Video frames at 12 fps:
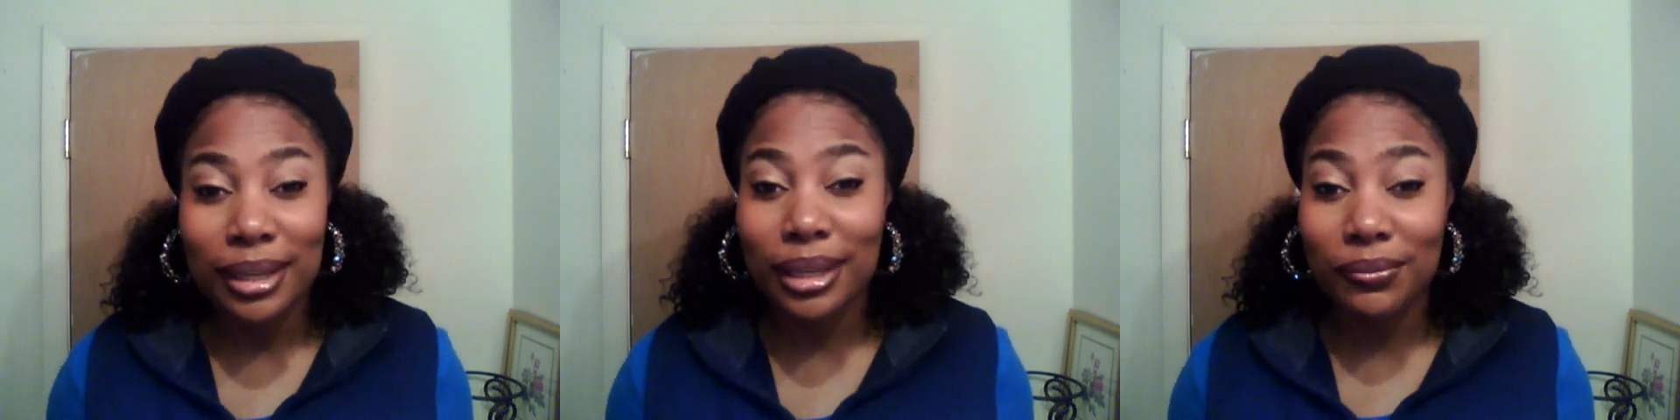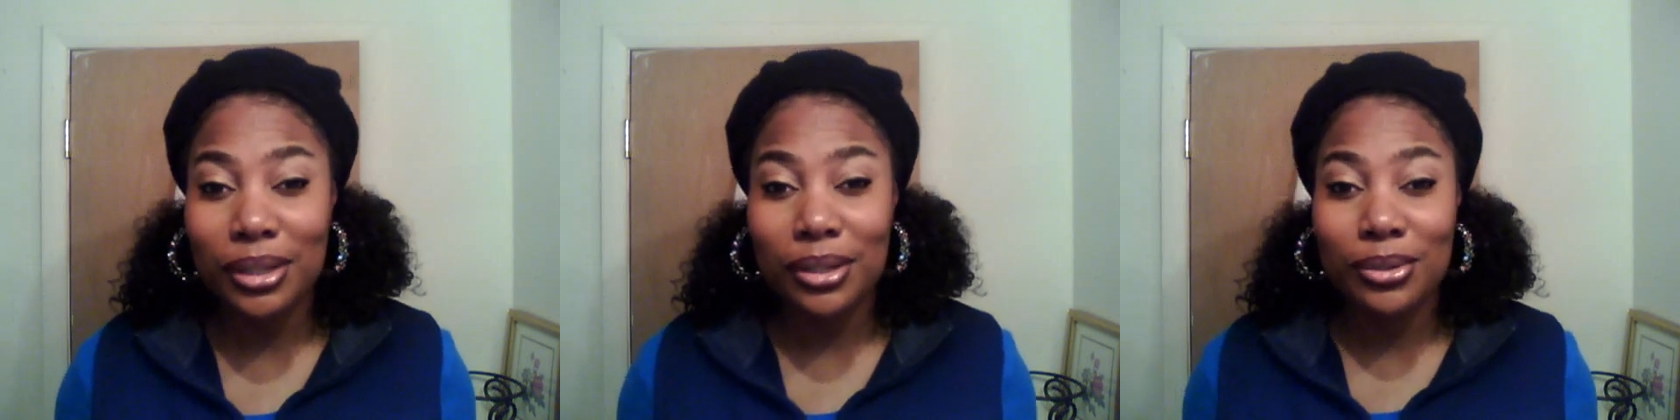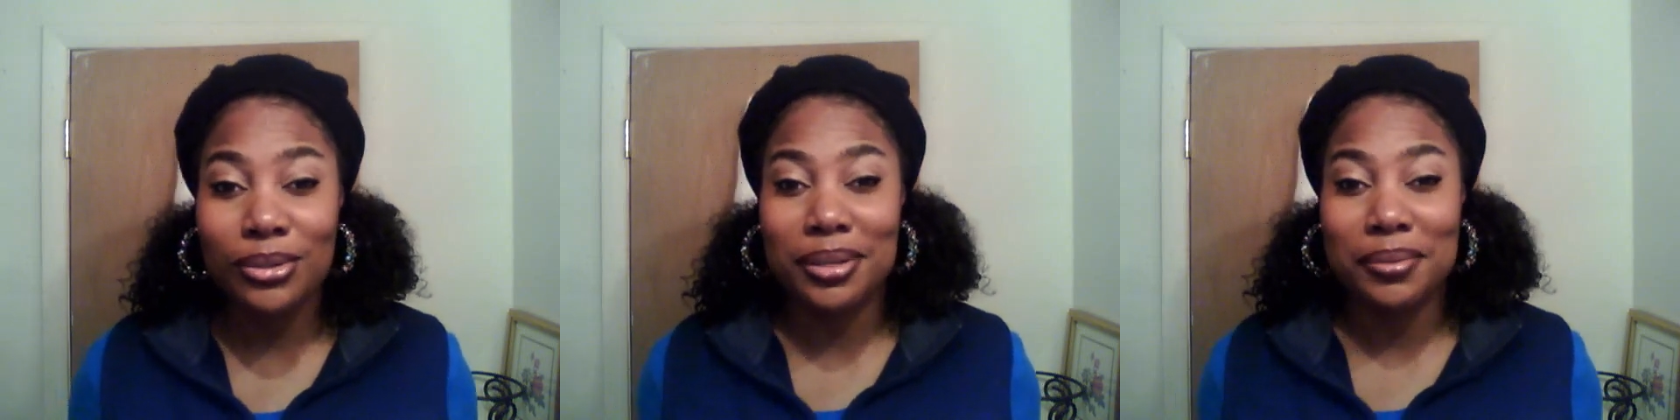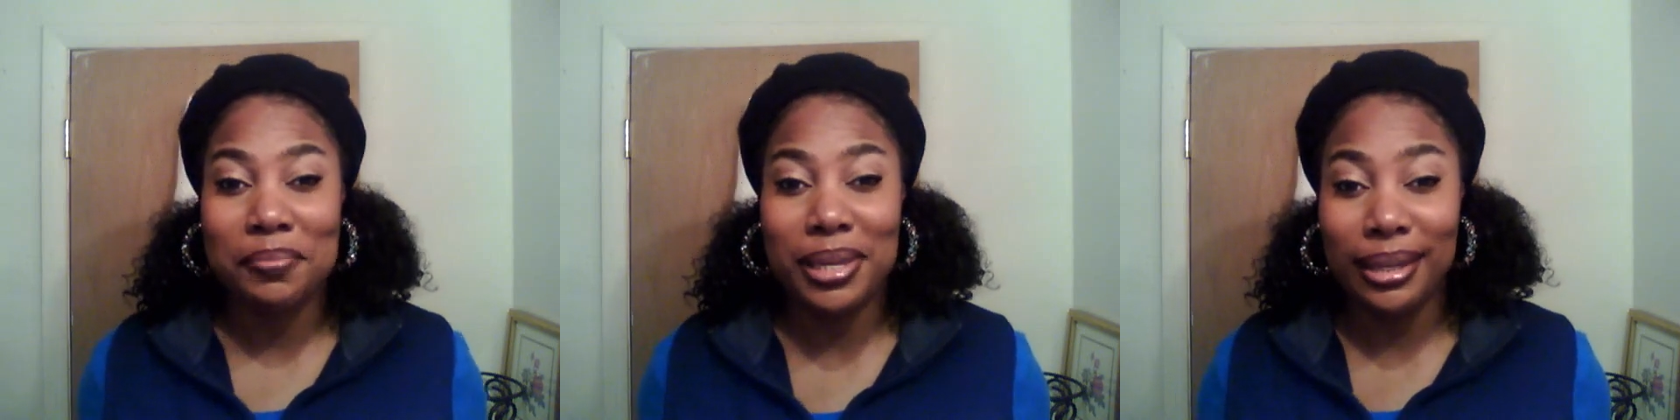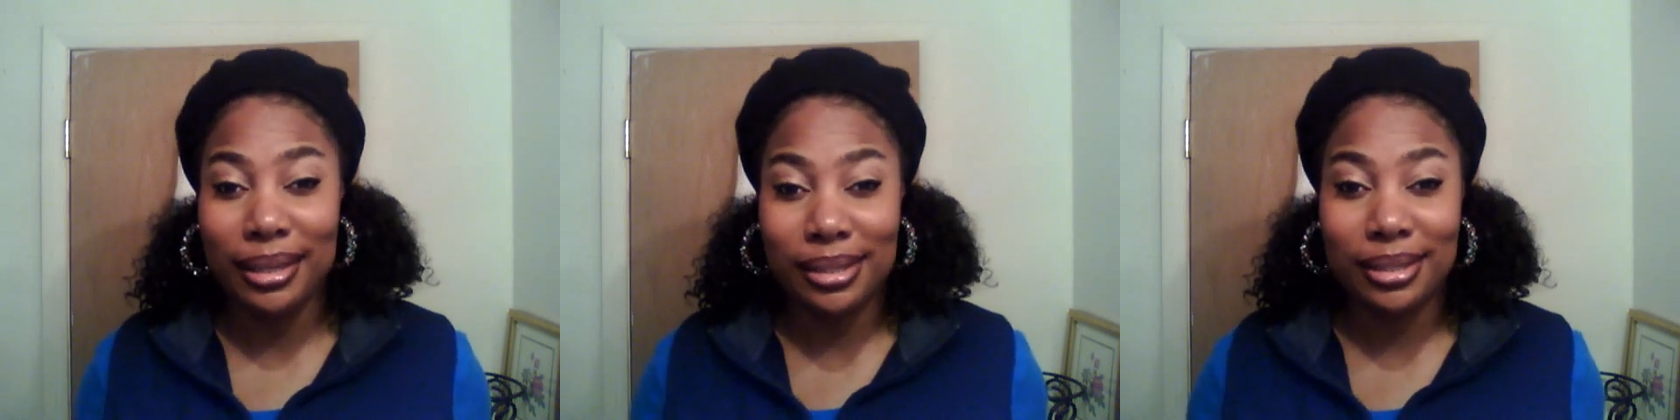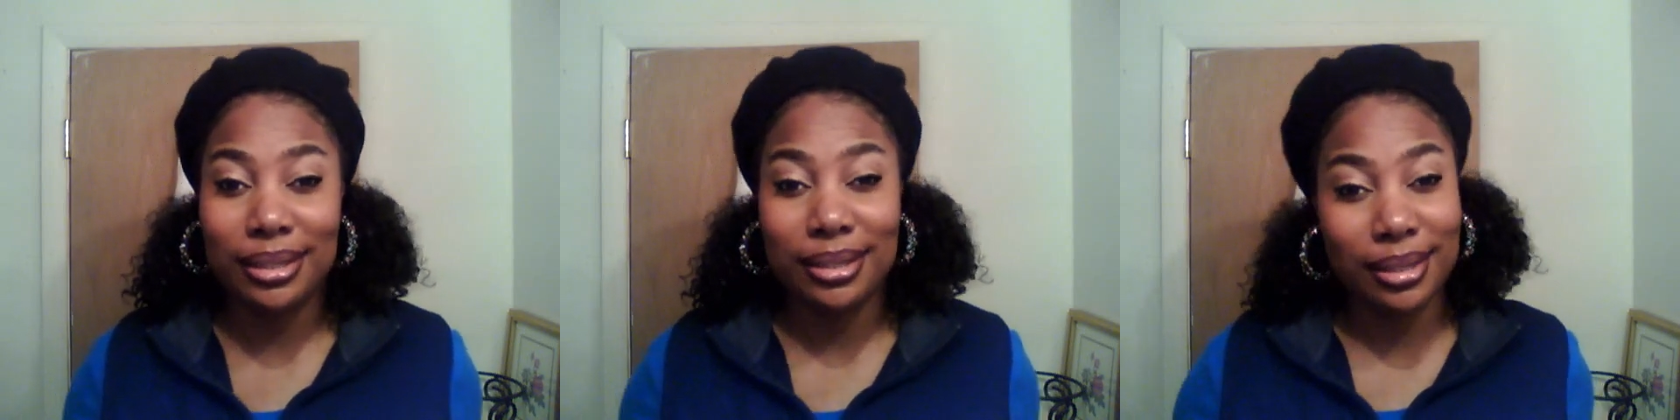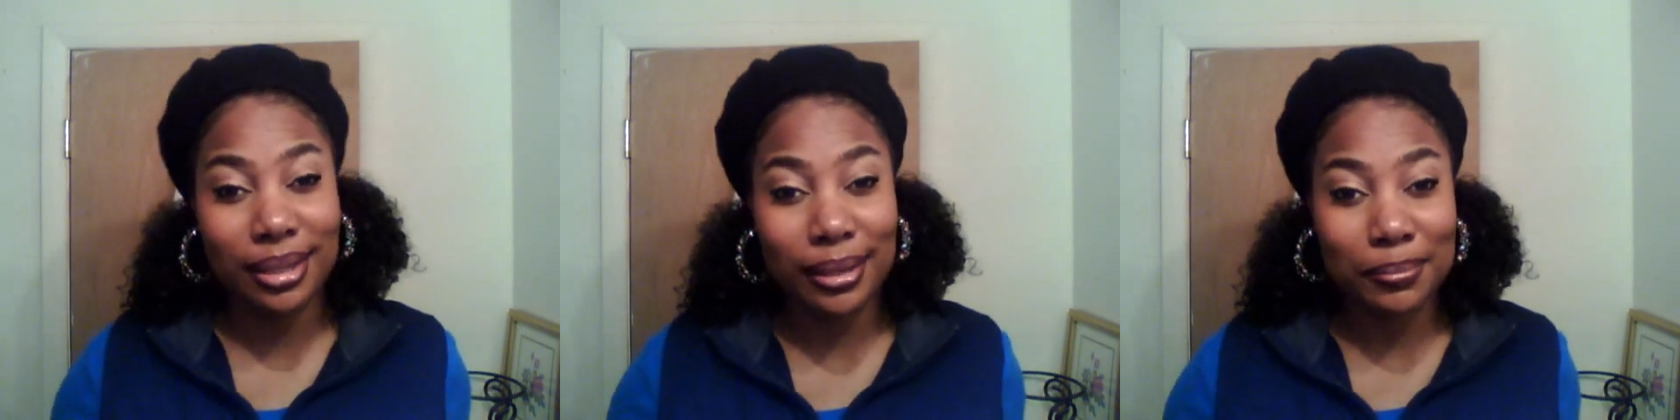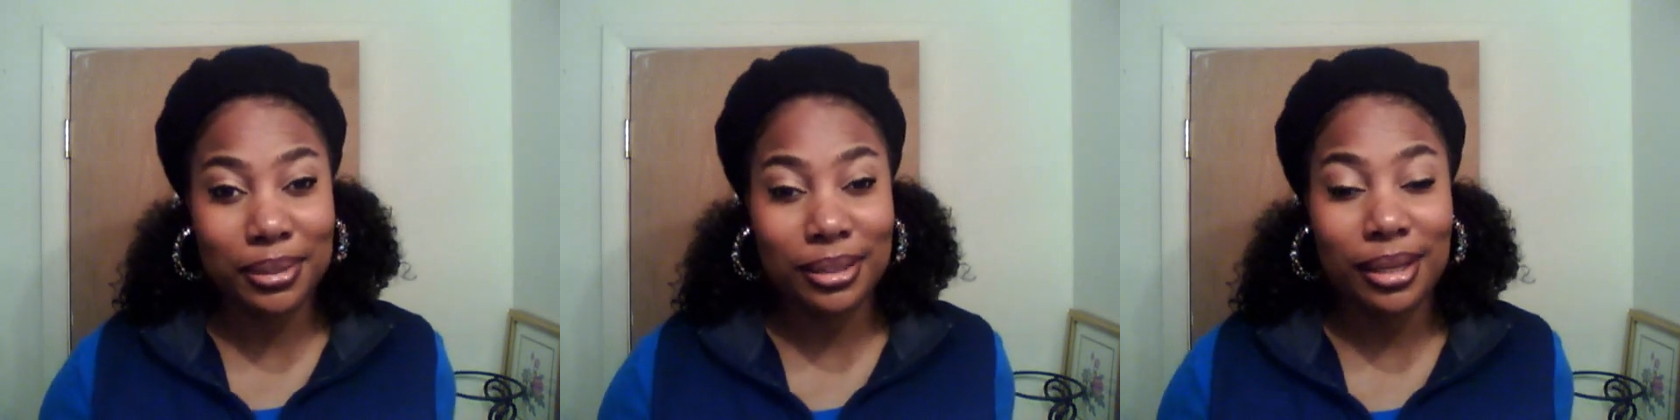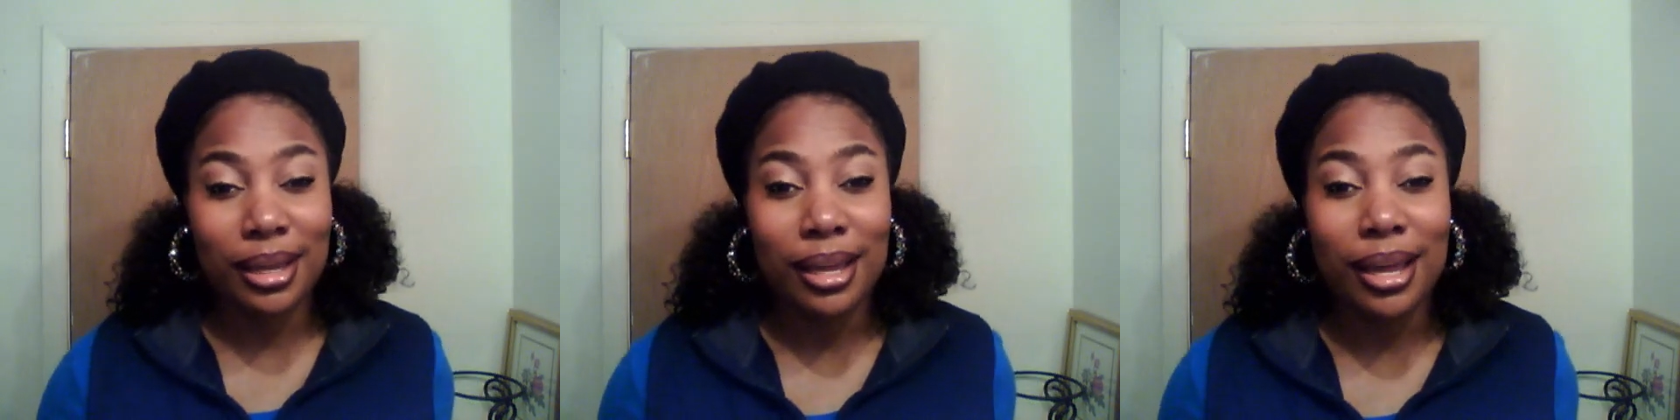giving you some hints and tips